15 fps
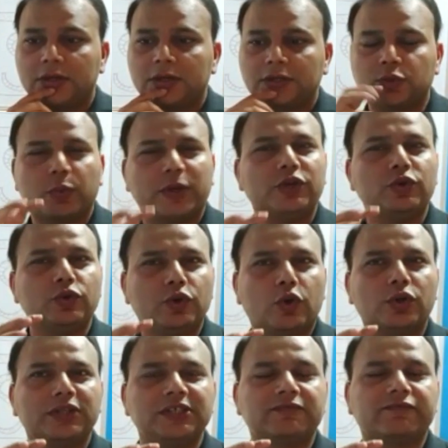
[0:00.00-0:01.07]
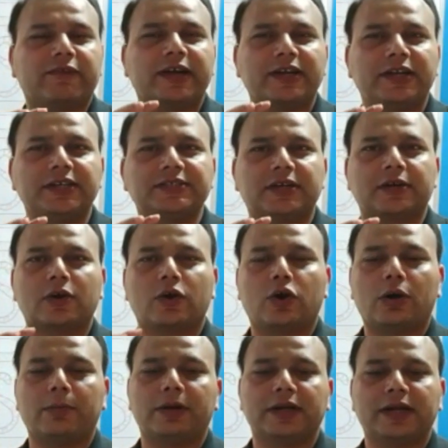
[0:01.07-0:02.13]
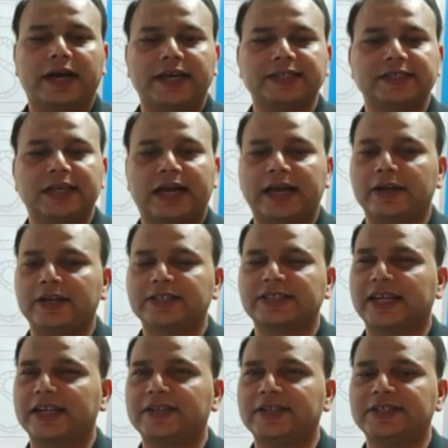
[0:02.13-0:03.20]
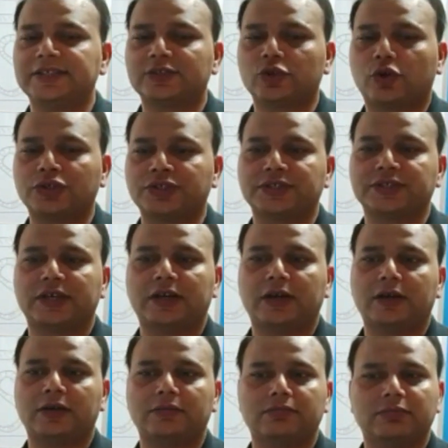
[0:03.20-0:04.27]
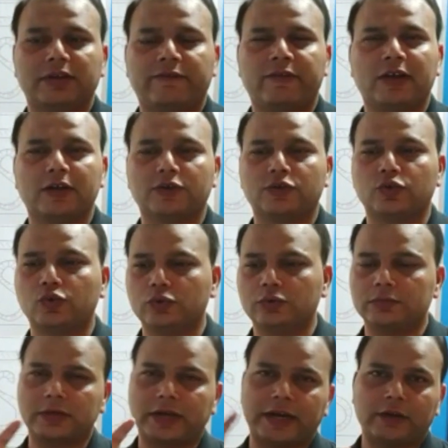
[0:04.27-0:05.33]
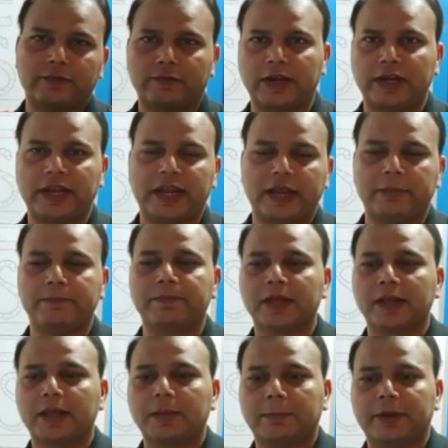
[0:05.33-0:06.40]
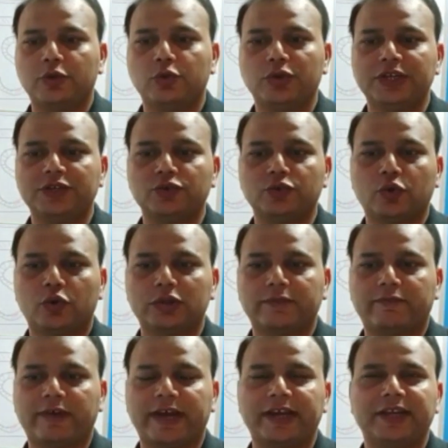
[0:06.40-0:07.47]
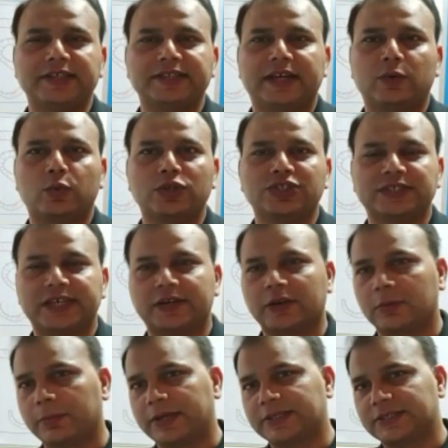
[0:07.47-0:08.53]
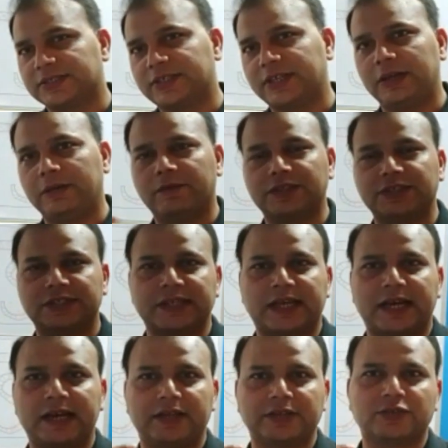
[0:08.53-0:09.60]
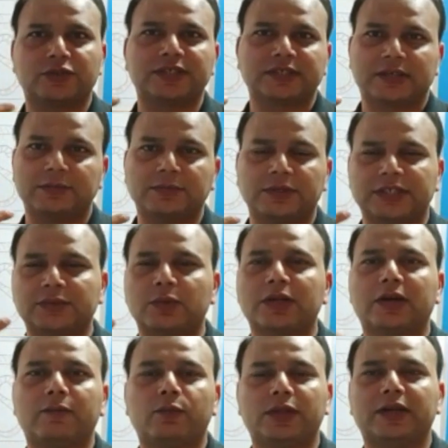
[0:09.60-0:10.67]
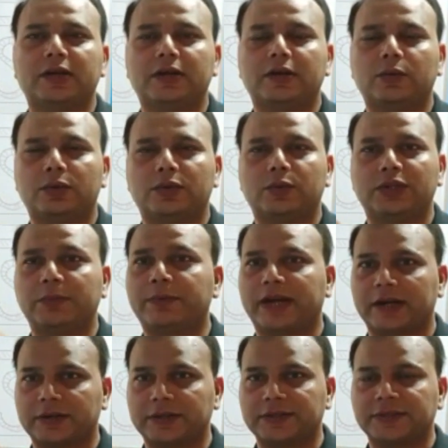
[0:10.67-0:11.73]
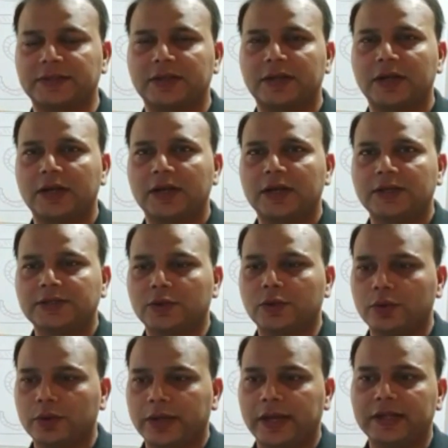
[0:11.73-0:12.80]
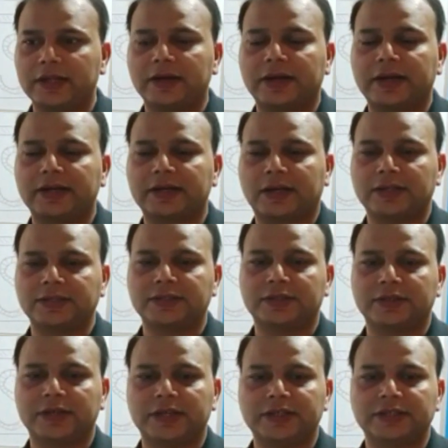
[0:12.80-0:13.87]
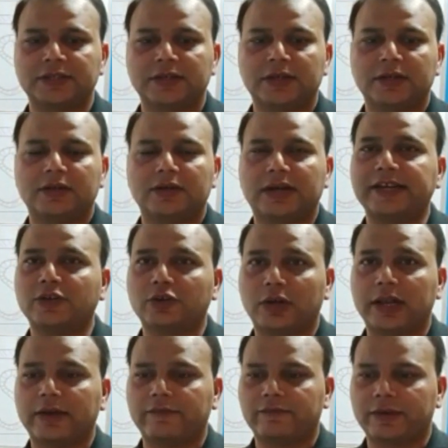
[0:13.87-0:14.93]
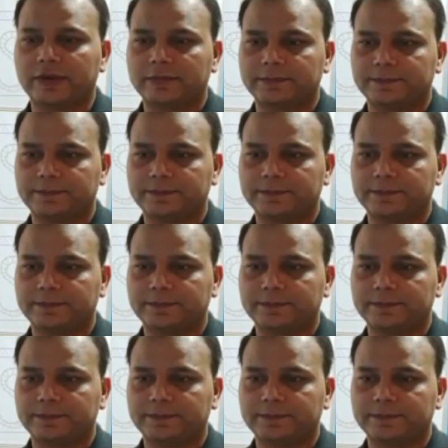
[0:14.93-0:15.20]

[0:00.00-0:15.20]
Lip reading: So when you know these findings are common, guys, I understand these torsions are difficult to kind of a name, but you need to know the findings that which sacral base is deep, which is ila. So this will come with the practice. So here the correct answer is right on left.